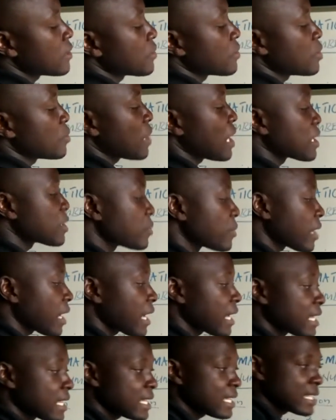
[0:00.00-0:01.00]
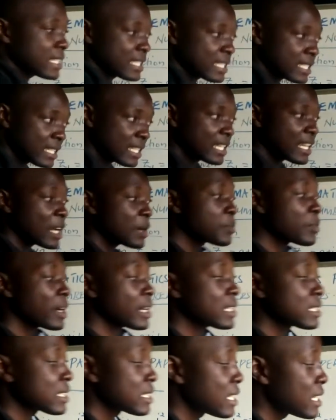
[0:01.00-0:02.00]
multiply the
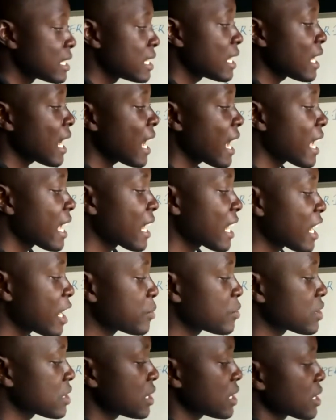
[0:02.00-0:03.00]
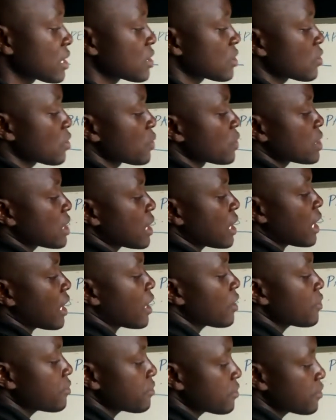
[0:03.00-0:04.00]
numbers, then the I comes next, so we shall
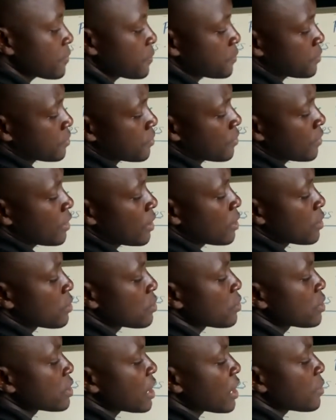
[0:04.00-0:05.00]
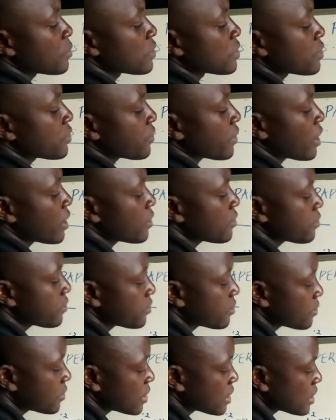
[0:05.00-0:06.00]
have 2 times 5,
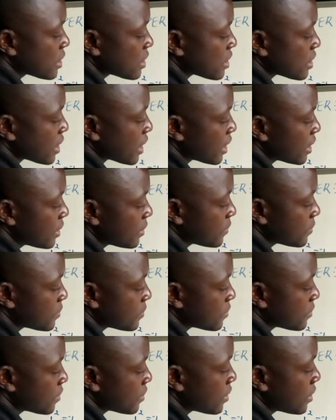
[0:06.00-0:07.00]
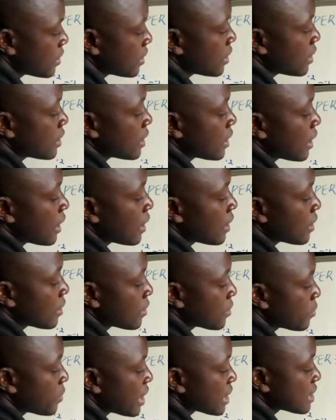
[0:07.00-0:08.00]
which is 10,
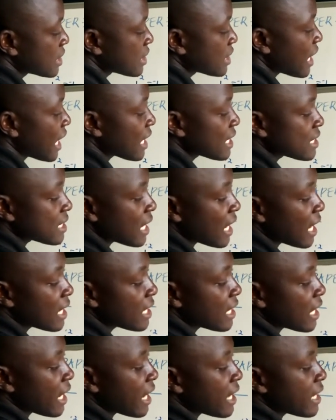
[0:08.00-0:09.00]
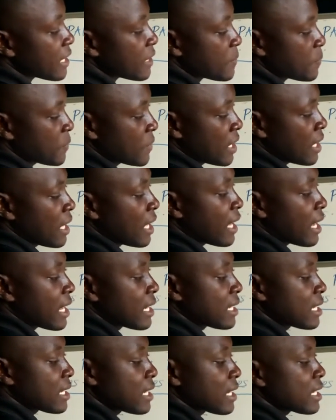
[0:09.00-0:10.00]
but it has an I,
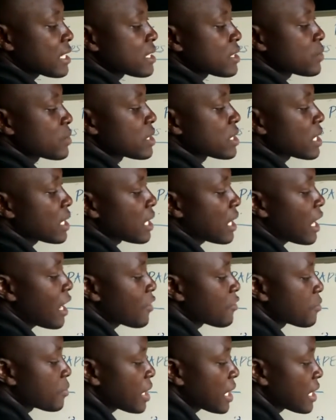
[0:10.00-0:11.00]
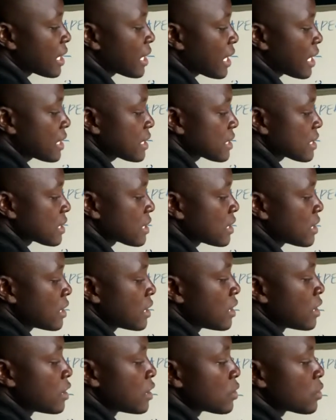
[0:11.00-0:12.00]
and then lastly we shall have minus
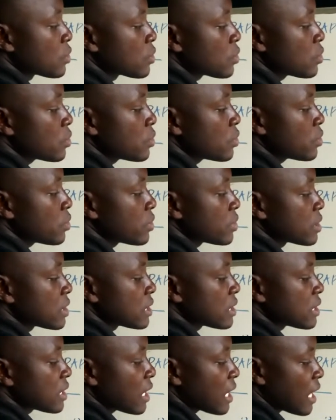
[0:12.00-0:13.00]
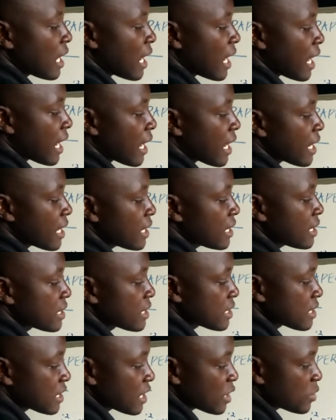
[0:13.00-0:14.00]
2i
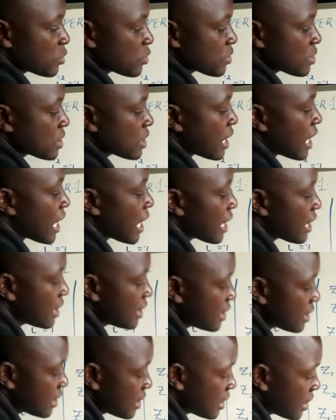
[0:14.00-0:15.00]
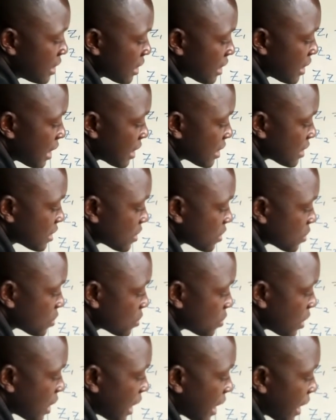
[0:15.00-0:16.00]
times I, that is
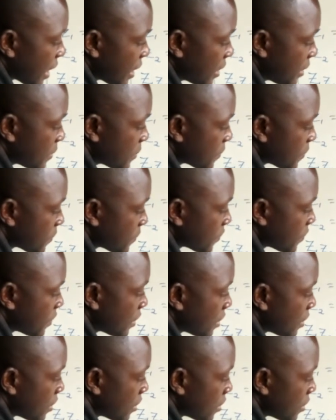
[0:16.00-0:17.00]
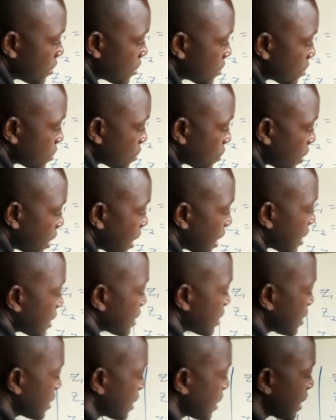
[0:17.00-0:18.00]
2i
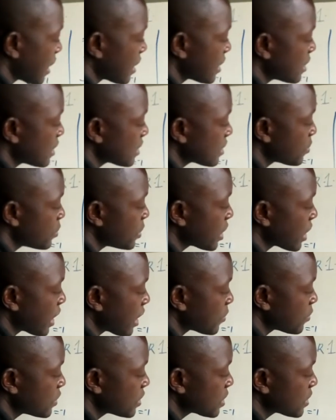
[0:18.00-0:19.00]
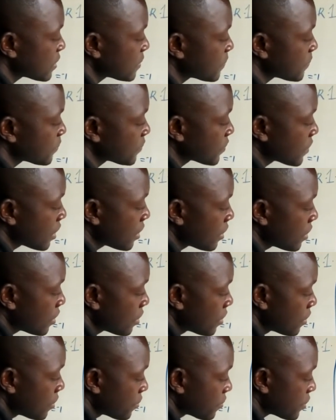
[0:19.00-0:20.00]
squared, and this becomes
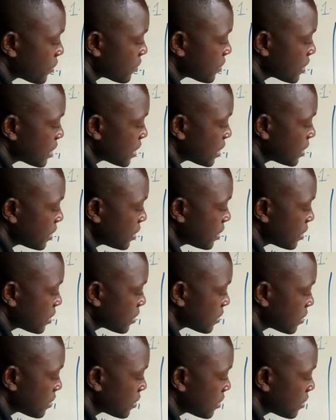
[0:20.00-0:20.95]
15